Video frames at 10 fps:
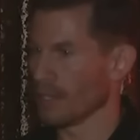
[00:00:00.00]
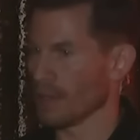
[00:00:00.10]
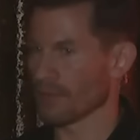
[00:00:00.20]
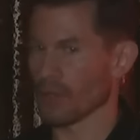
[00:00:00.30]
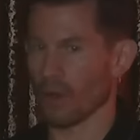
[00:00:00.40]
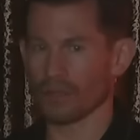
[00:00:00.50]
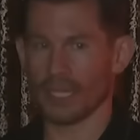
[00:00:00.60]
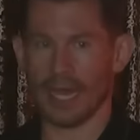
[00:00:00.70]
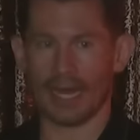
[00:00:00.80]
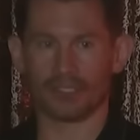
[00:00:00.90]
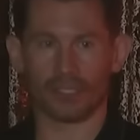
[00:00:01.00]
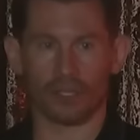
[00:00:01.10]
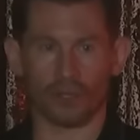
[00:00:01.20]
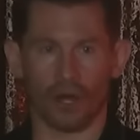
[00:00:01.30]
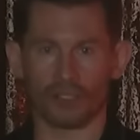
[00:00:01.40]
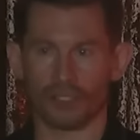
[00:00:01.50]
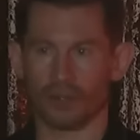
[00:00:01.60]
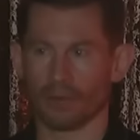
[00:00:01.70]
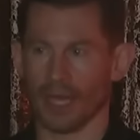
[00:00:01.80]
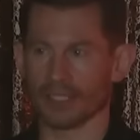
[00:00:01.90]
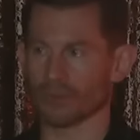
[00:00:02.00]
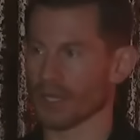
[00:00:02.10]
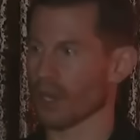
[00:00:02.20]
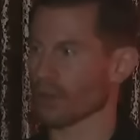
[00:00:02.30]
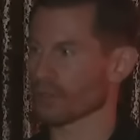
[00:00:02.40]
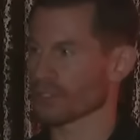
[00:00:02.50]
if you only ask logical-based, we call those